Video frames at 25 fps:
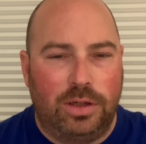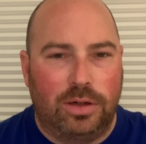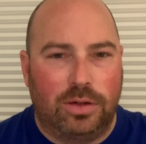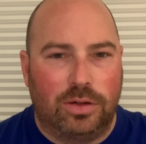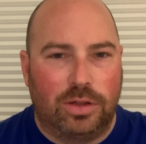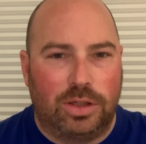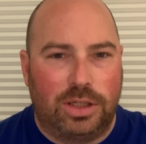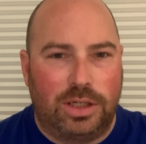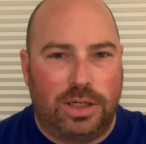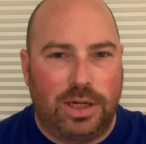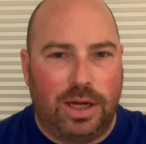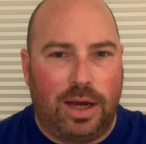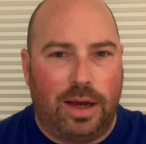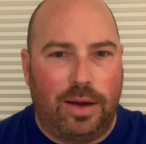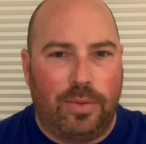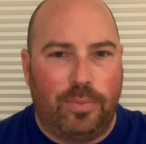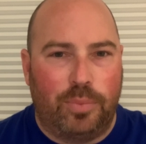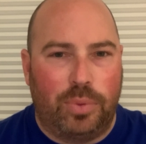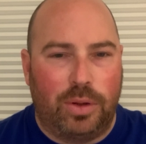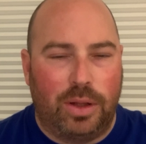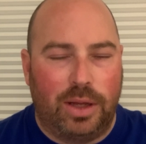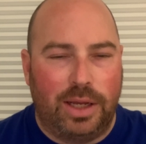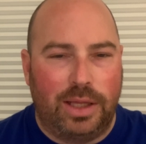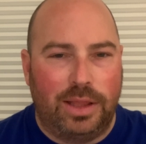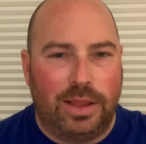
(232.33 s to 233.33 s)
stop
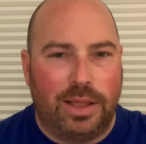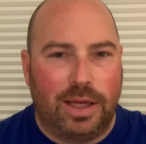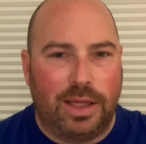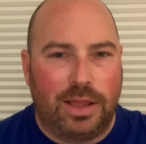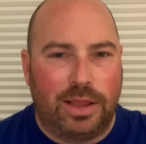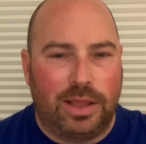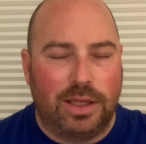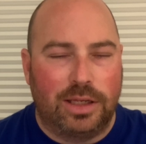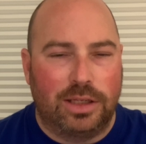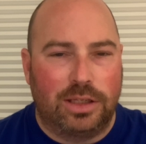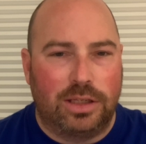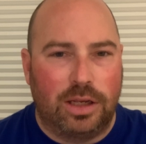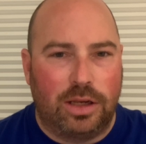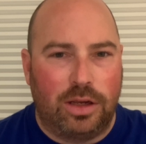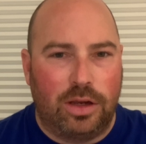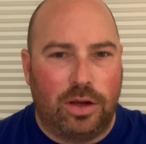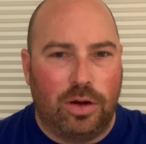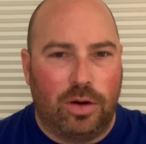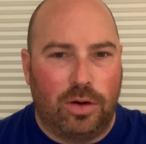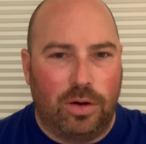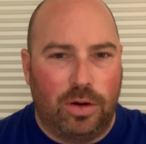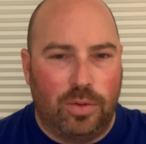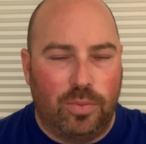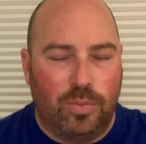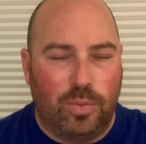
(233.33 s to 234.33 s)
playing like this and
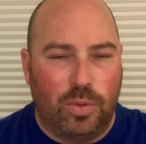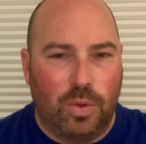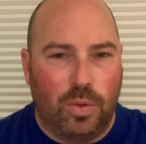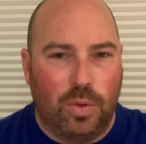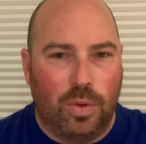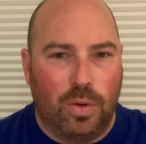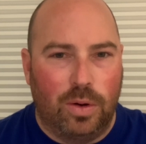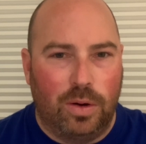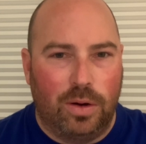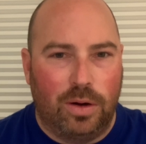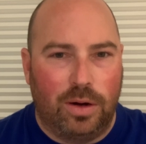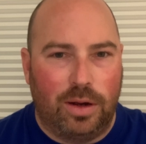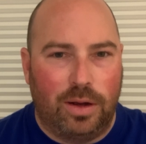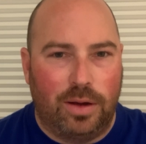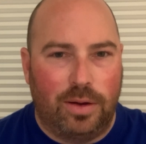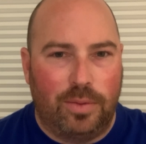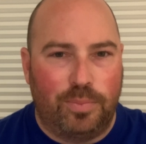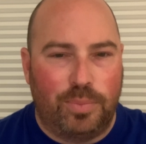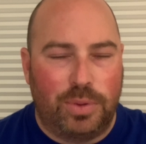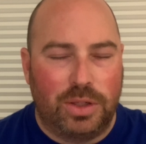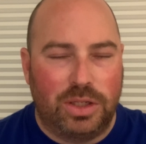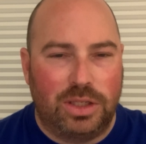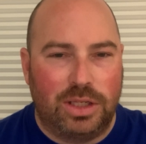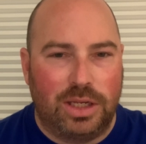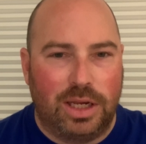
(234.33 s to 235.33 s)
go to more
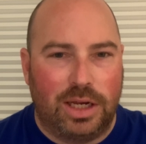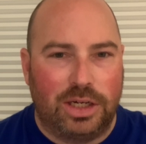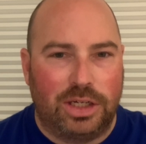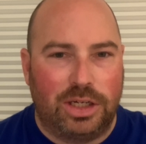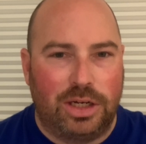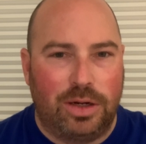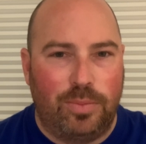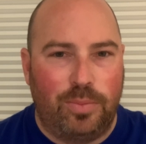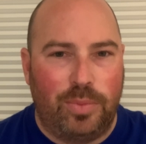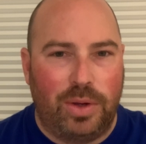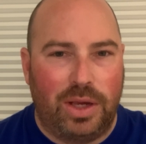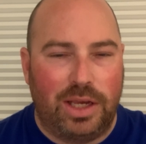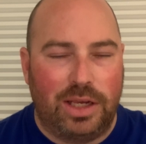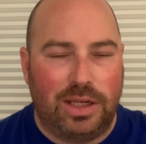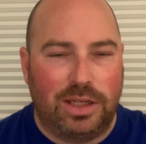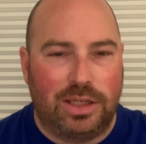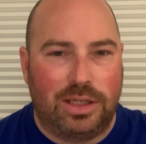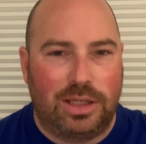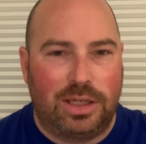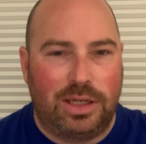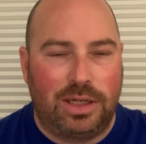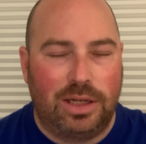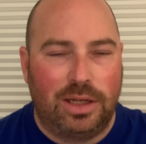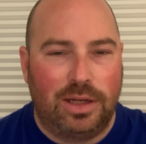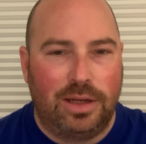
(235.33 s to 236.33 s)

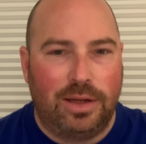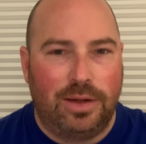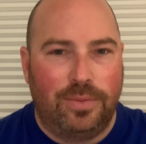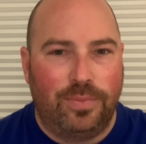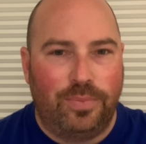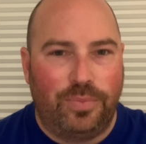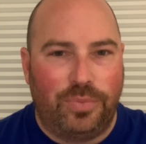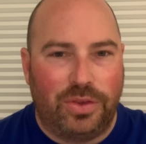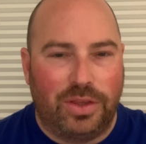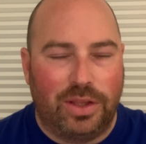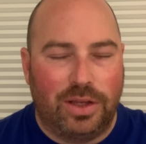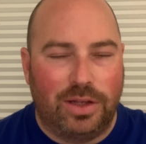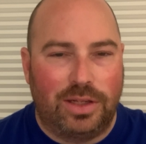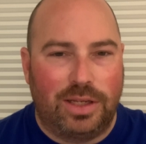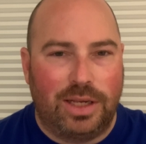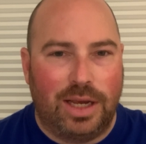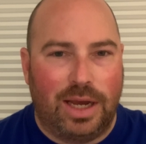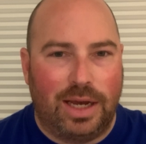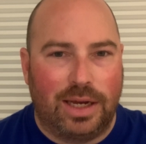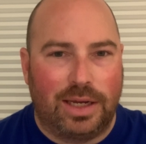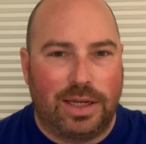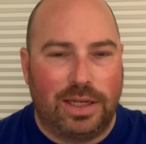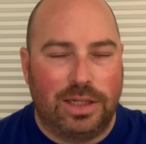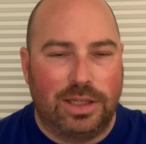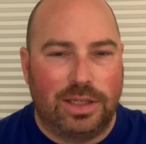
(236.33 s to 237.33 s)
possession-based
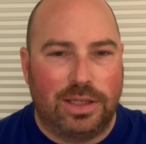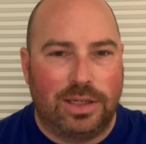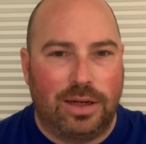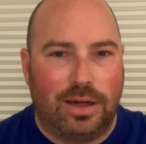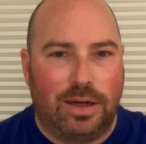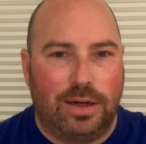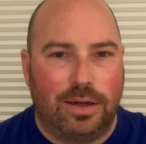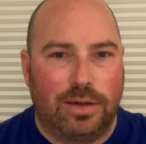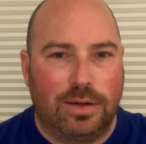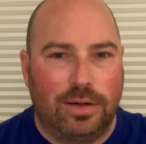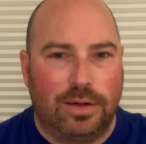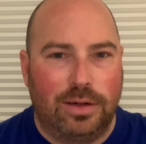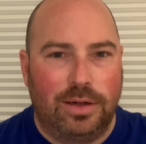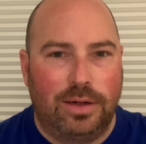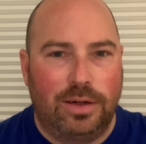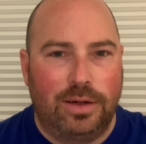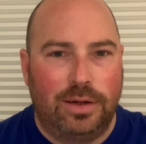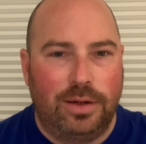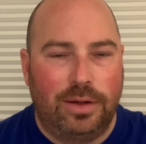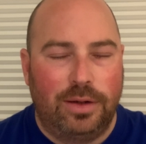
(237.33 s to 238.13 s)
attacking soccer.